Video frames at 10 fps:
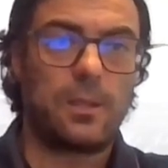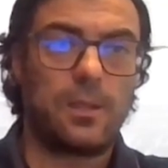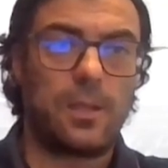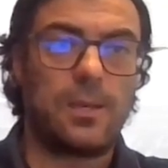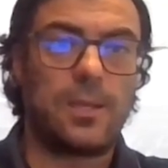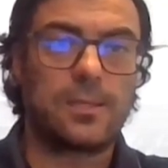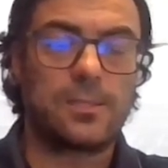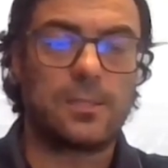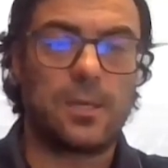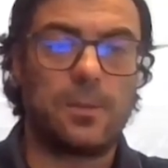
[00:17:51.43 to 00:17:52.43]
an
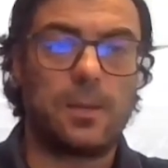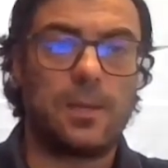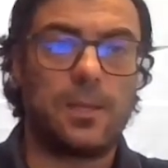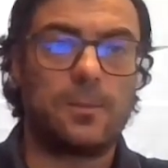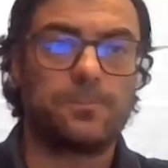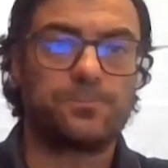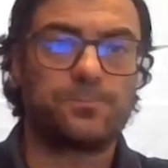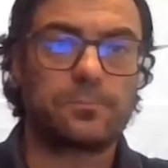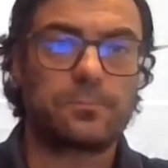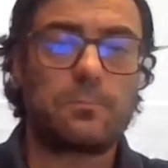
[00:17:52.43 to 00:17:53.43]
extremely
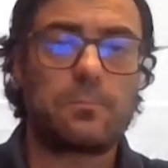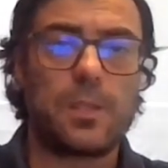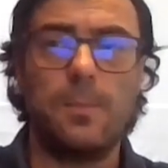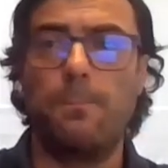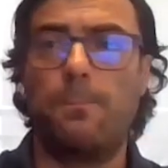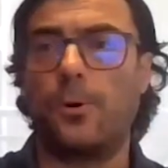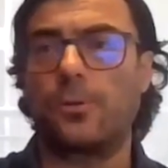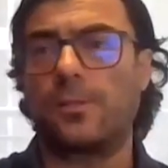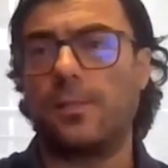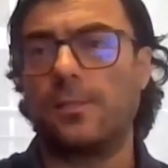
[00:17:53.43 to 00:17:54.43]

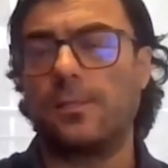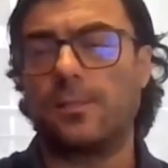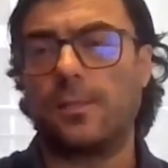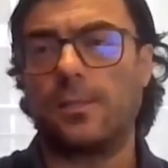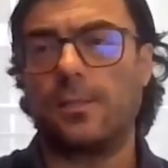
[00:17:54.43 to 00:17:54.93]
important